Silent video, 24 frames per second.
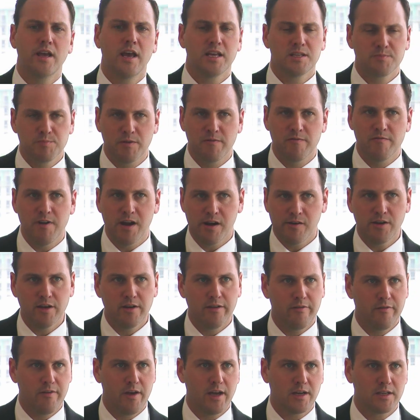has been very
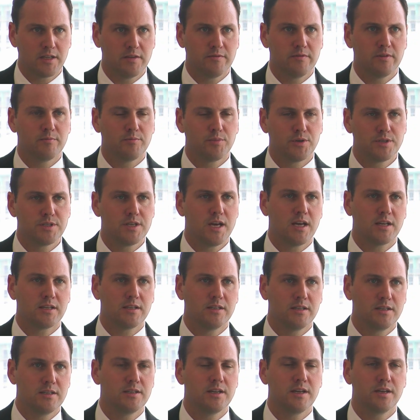effective in
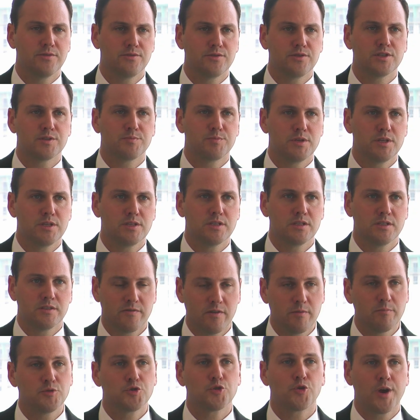protecting endangered species
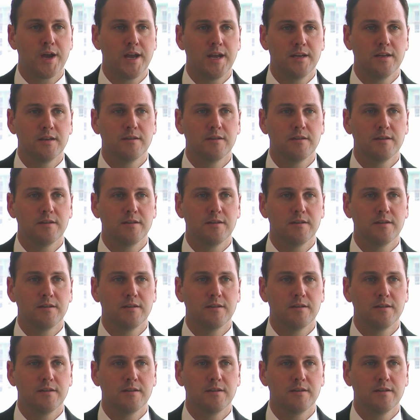from trade.